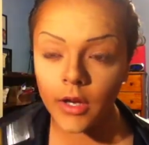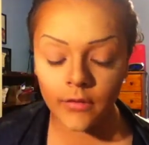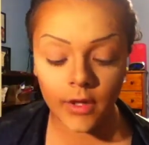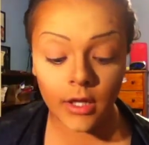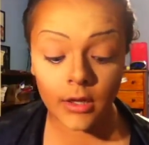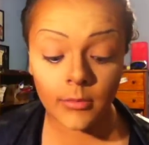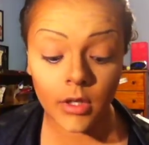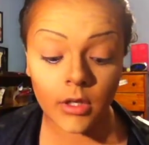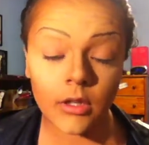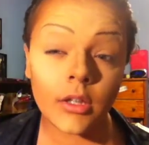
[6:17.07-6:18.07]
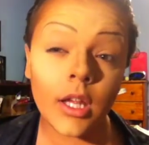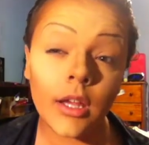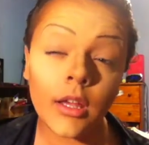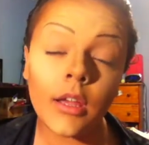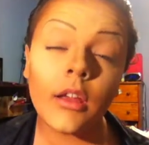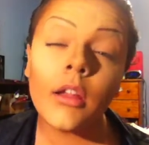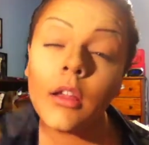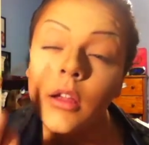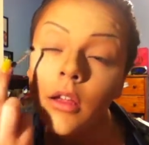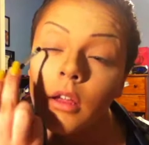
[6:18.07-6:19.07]
And then I'm going to take it
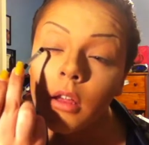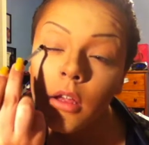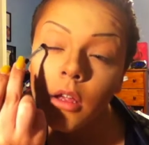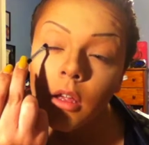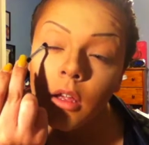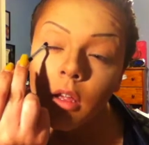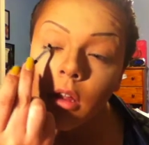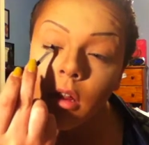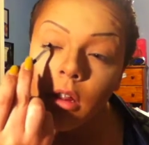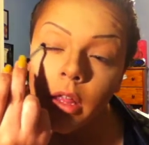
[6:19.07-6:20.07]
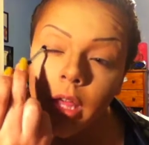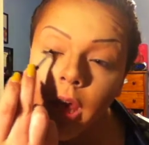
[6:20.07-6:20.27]
like